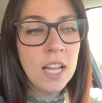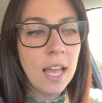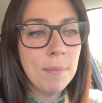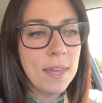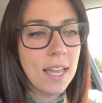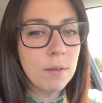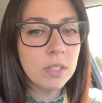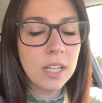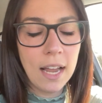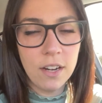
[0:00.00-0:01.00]
and being able
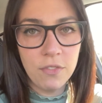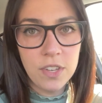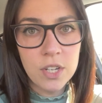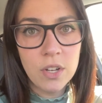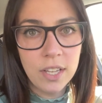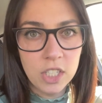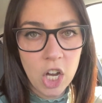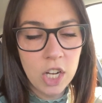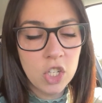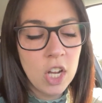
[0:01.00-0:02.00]
to kind of feel and
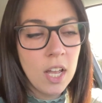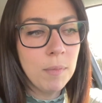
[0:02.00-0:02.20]
touch,